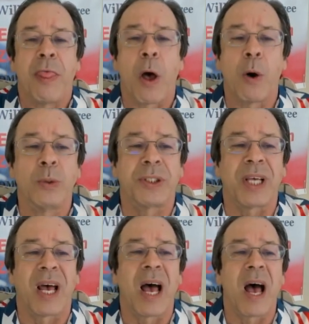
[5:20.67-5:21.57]

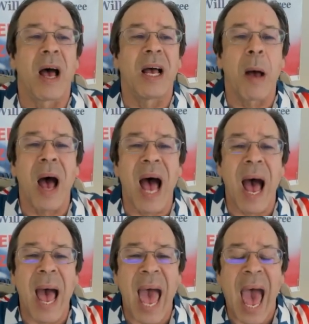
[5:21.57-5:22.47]
Those
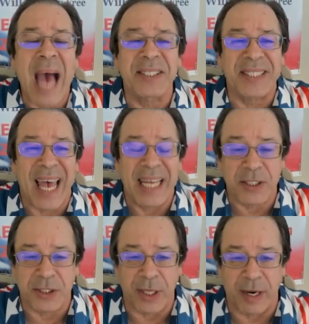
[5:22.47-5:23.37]

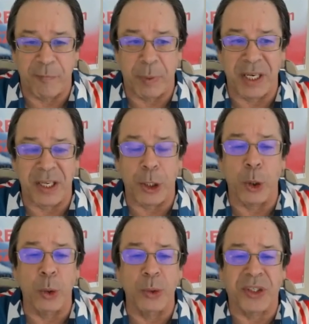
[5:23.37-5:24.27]
assets that have been
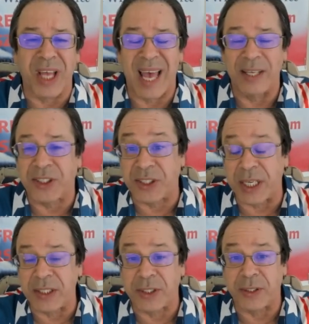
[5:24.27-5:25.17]
used to
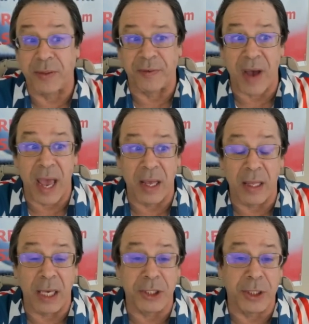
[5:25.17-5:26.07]
assist the
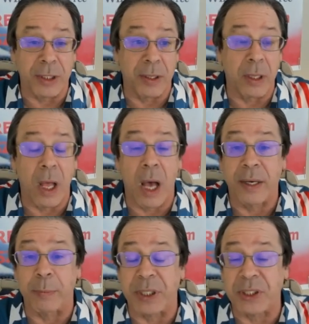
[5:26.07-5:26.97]
violation of the law
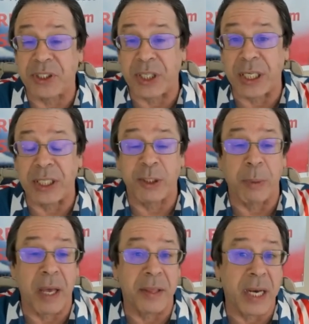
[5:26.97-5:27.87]
can be seized
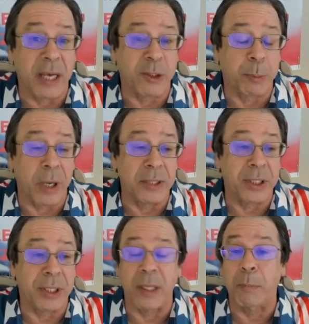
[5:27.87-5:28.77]
by the next
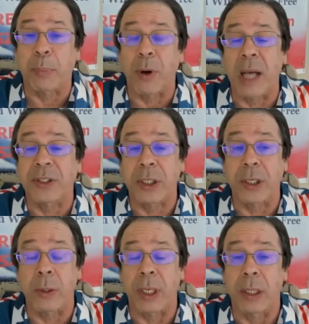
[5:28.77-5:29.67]
president and
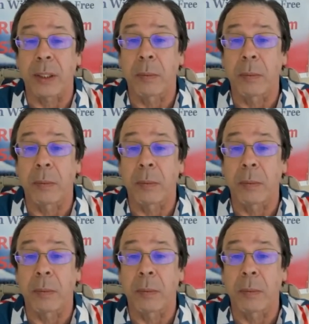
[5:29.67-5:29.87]
prosecuted.